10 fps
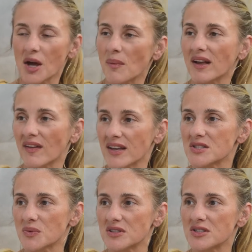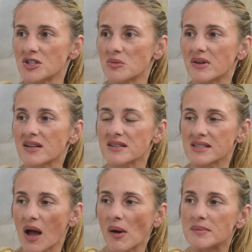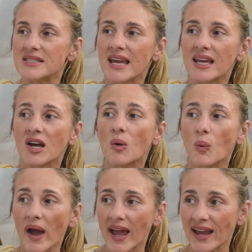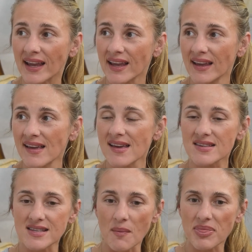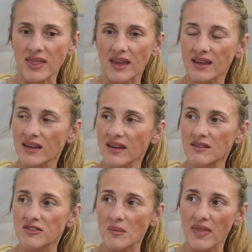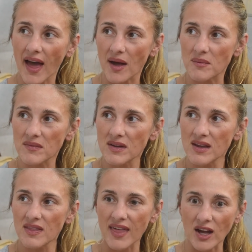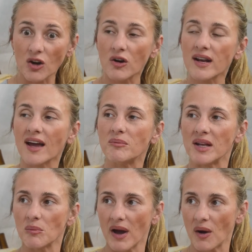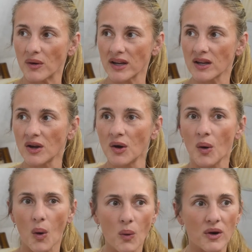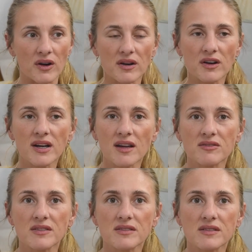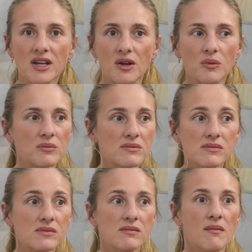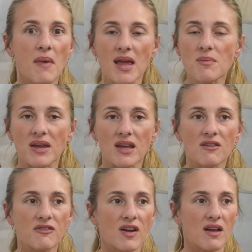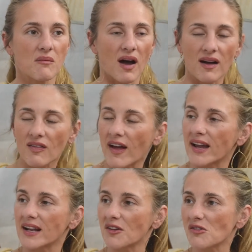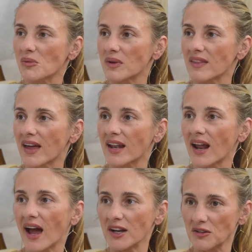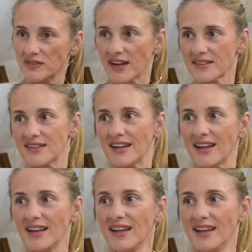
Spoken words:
tell my clients what to do, because now I'm taking away something from them that could have been empowering, or could have, maybe if a client hears from me that I don't vaccinate,